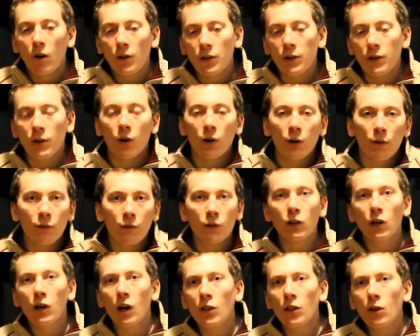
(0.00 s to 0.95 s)
If you
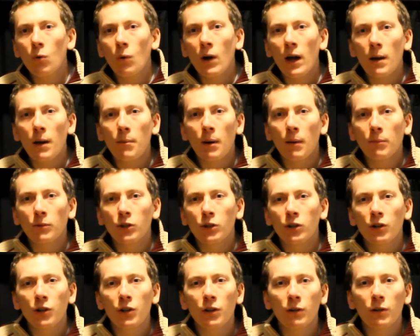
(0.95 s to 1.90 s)
look on the web, I'm
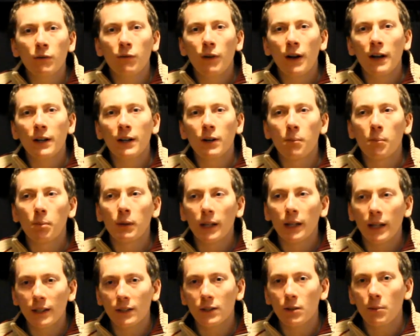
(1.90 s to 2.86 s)
sure you can find
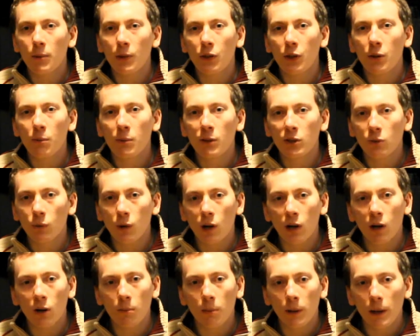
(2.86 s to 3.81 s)
complaints about them as
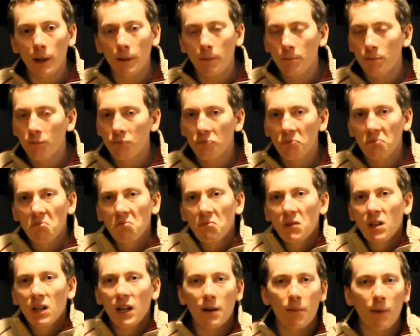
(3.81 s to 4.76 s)
well, but
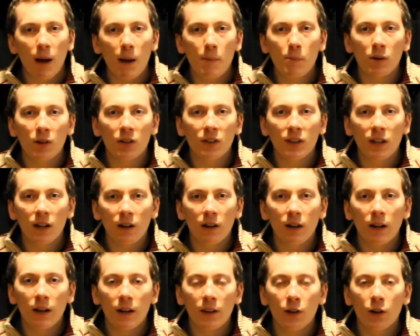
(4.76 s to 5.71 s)
in my book,
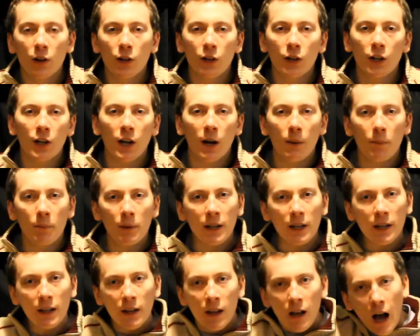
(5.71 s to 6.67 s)
they're a good
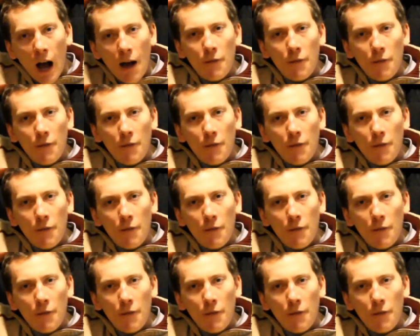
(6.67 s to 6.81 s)
company.